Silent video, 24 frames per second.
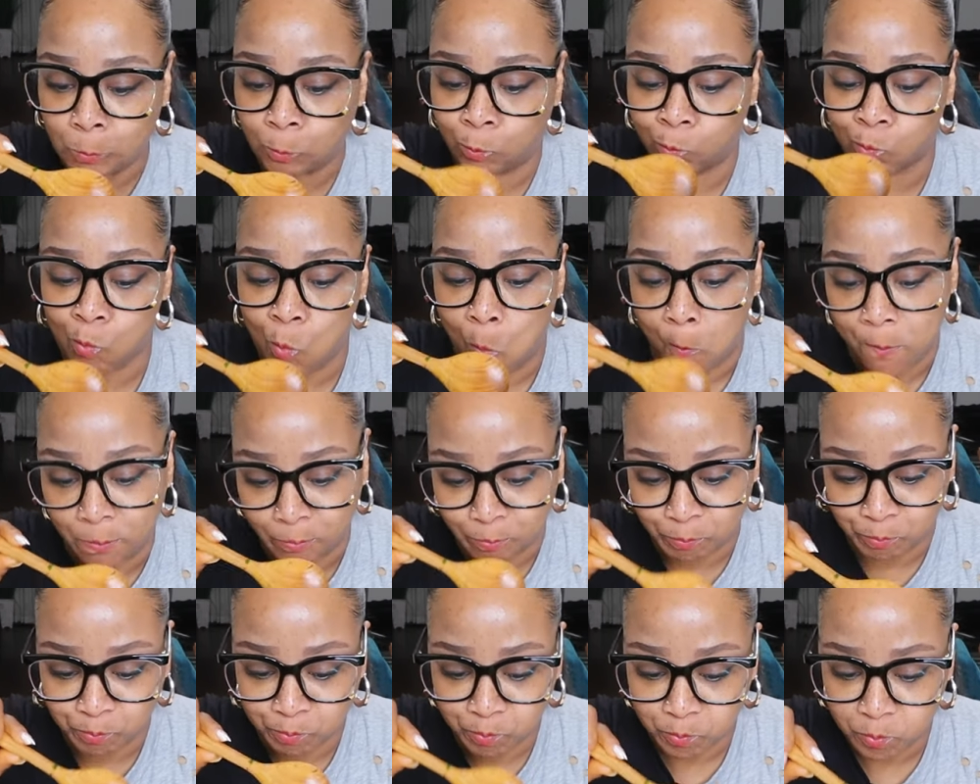Mm.
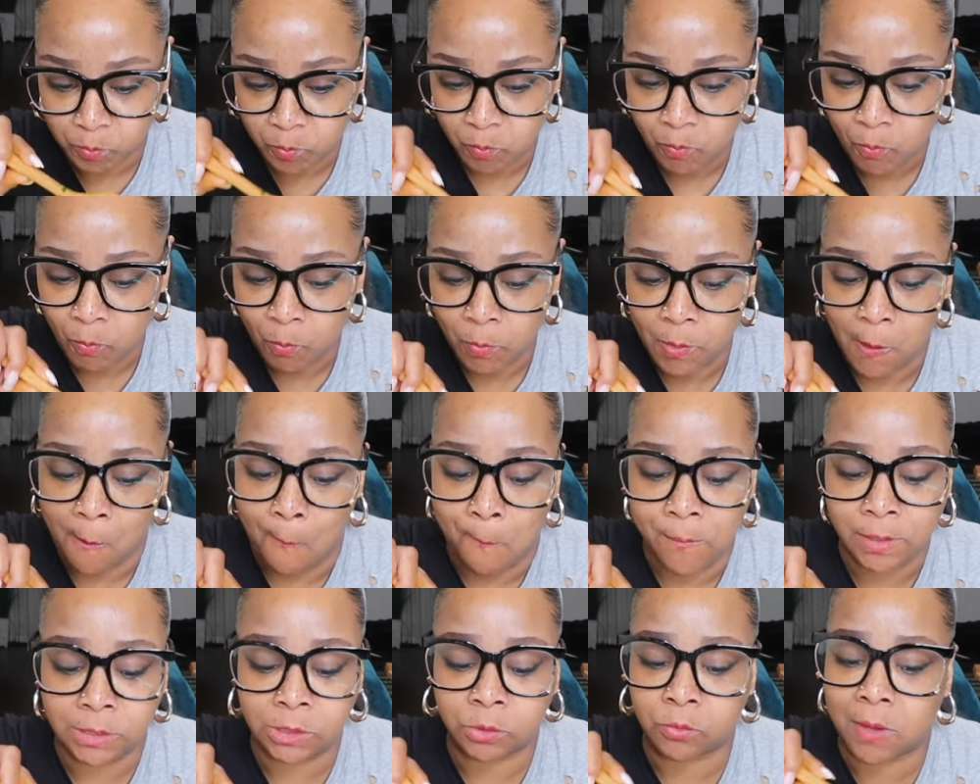
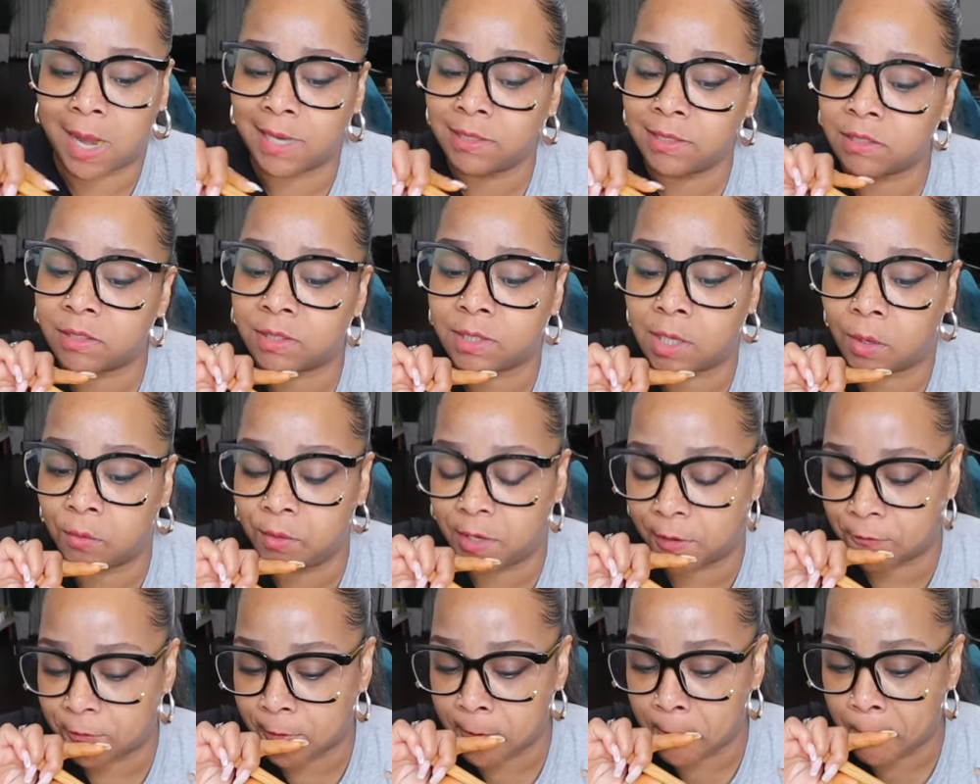This rice is so
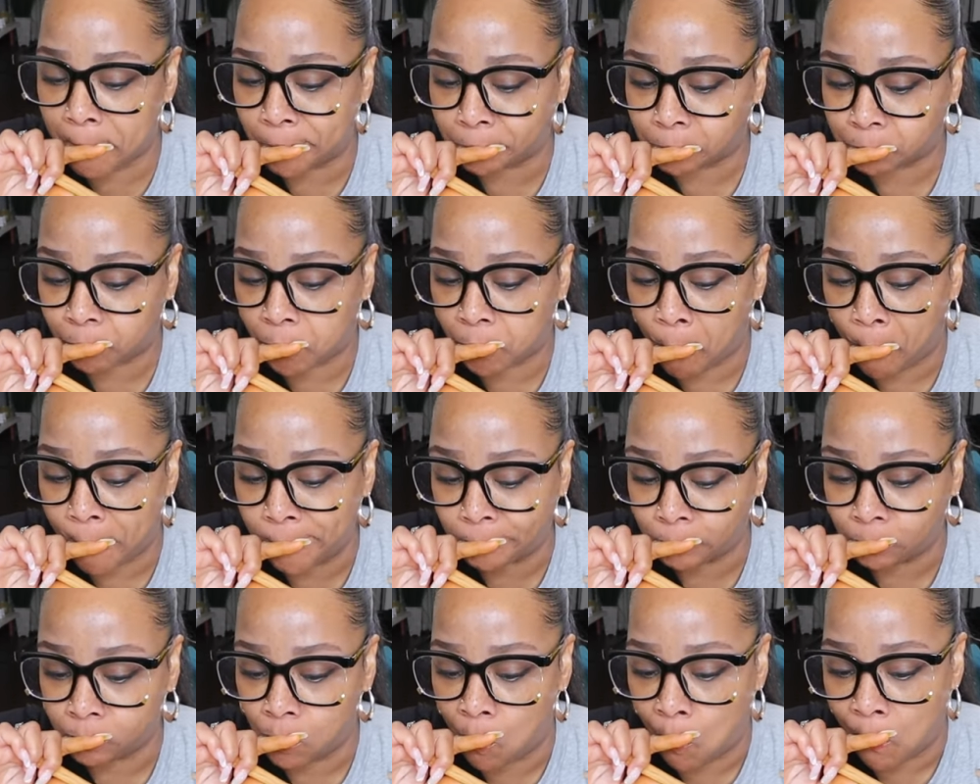different.
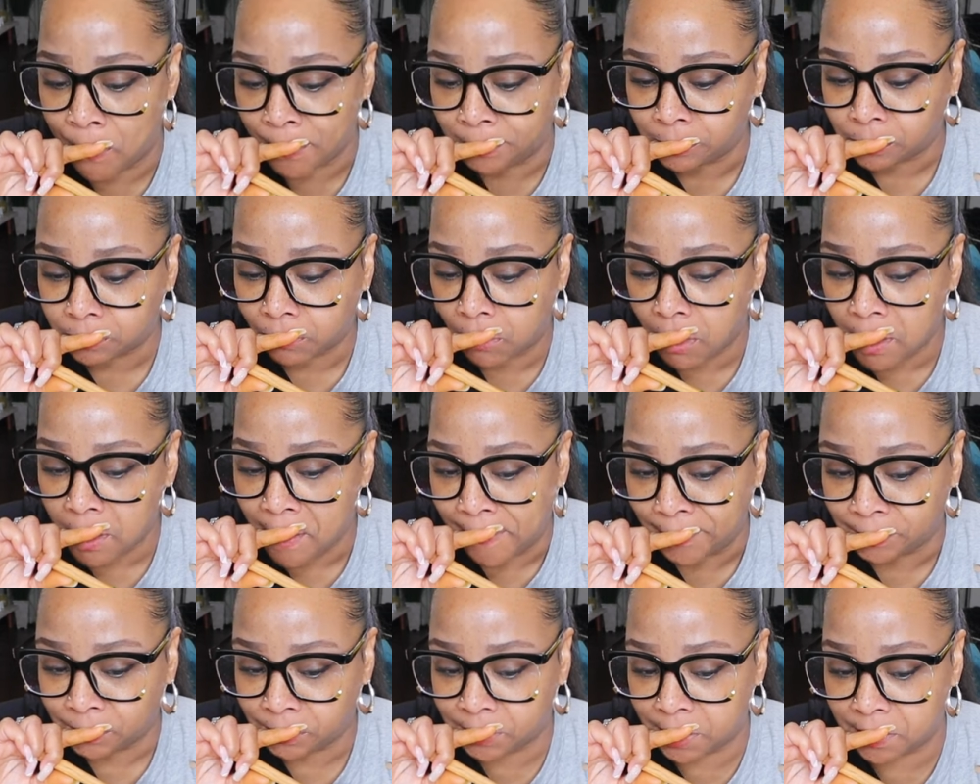
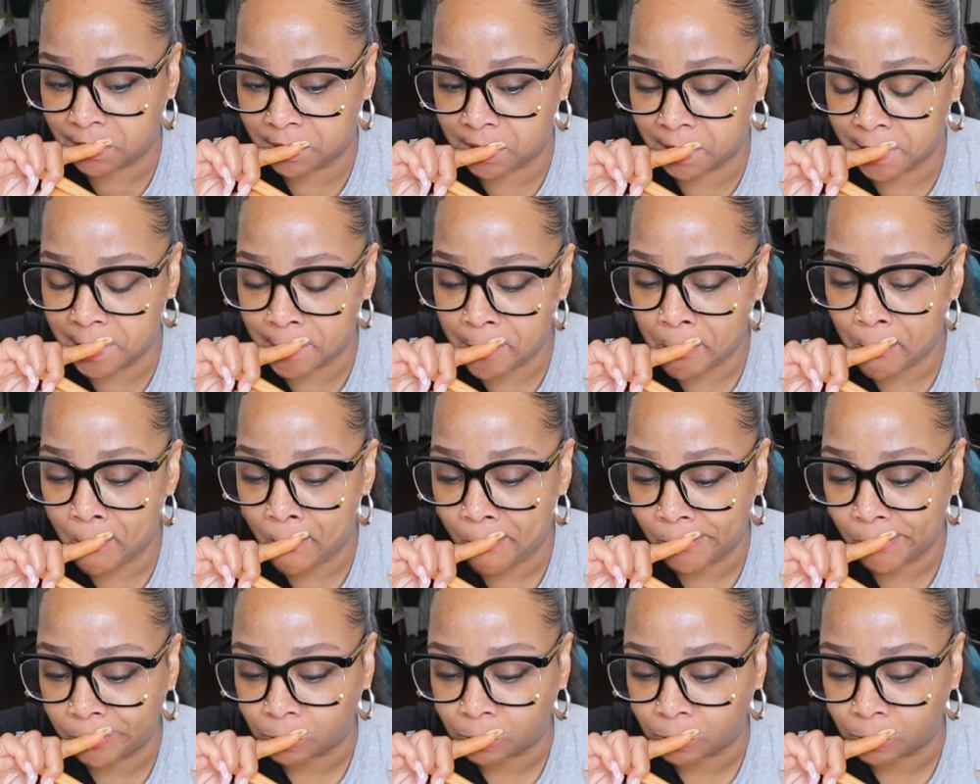The dill.